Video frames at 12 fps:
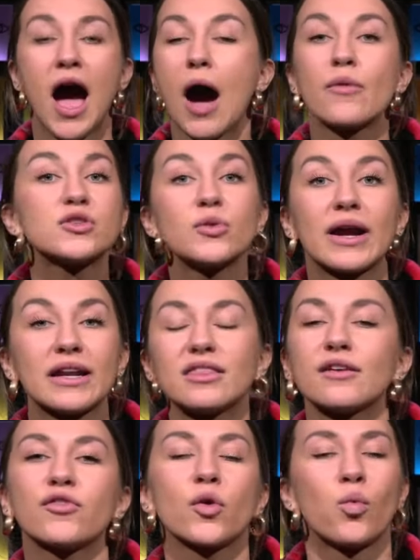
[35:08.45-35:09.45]
I would do
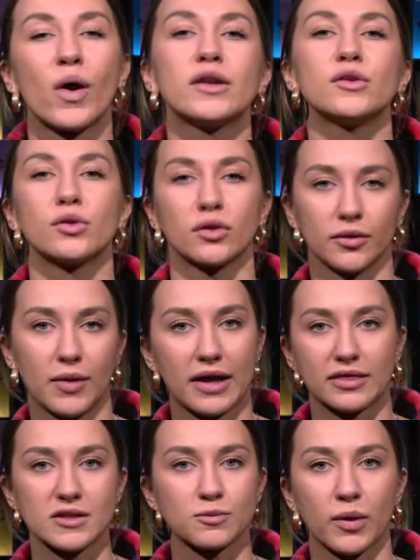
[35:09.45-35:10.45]
anything for one noodle
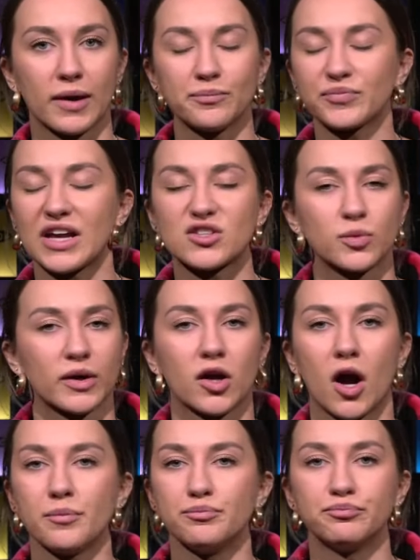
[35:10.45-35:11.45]
at this point. I swear to
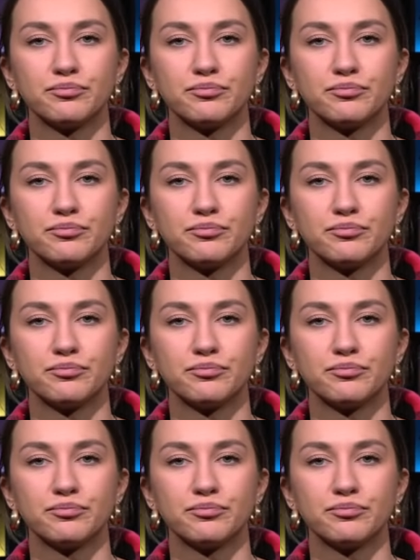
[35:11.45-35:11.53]
God.